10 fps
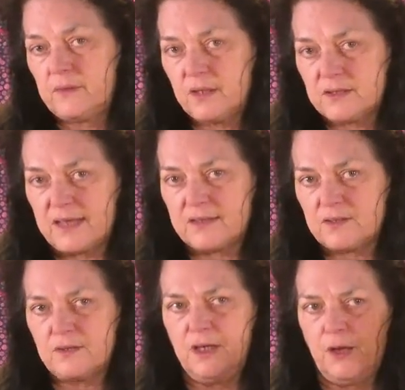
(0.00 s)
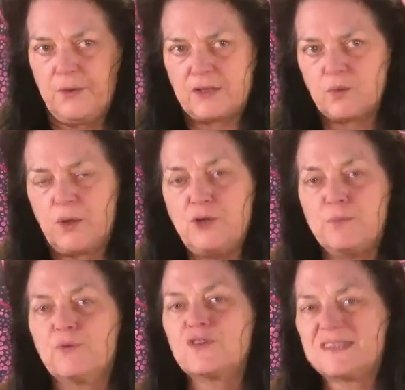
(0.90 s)
Because that's, you know, that's the way you
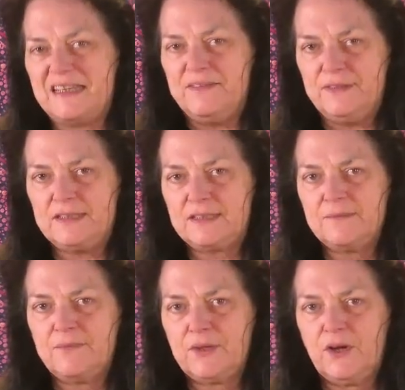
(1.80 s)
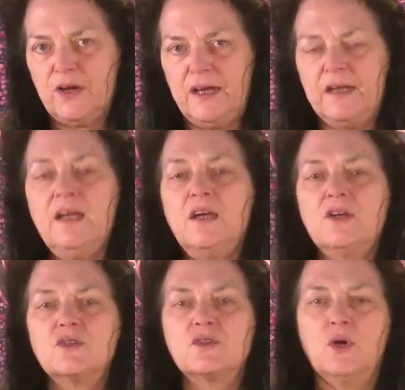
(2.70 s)
perceive it, all right?
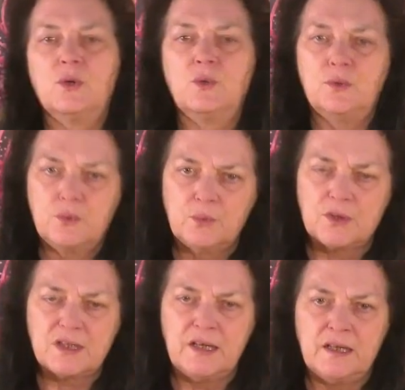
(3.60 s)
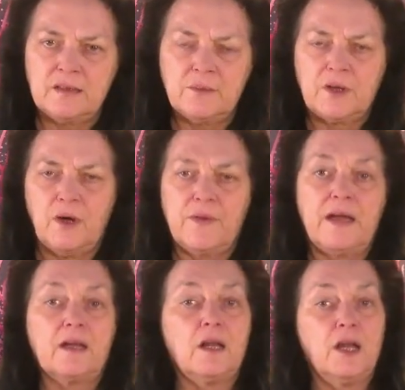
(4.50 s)
So once again, we call
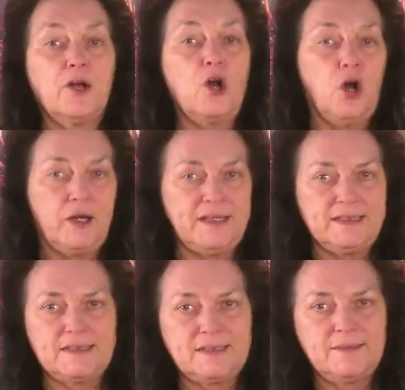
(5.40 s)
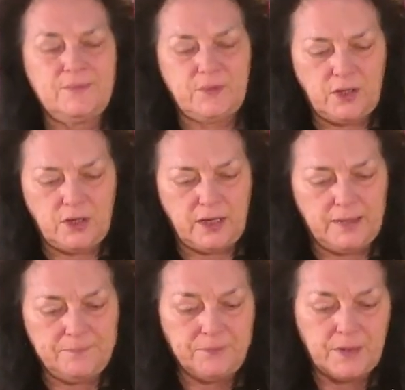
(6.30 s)
that clairaudient. All
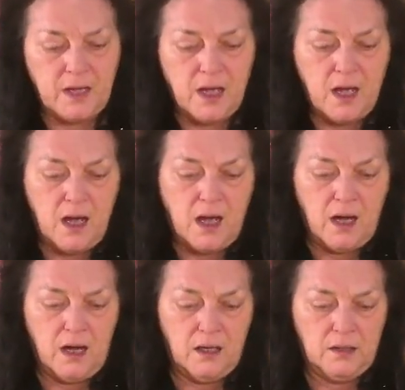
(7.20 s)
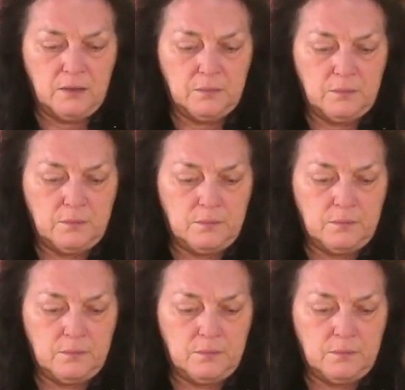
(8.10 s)
right. Um,